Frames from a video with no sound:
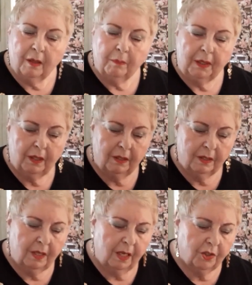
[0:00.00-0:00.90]
But
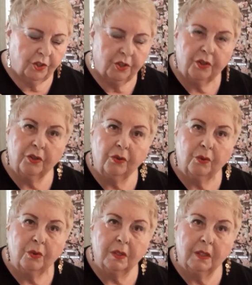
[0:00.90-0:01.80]
touch
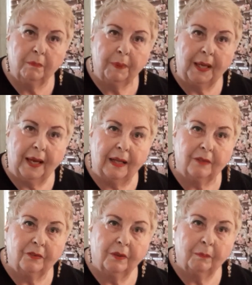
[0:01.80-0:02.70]
those little
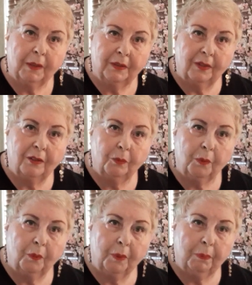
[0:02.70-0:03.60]
pads, because that's
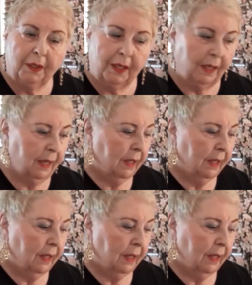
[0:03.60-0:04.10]
where we play.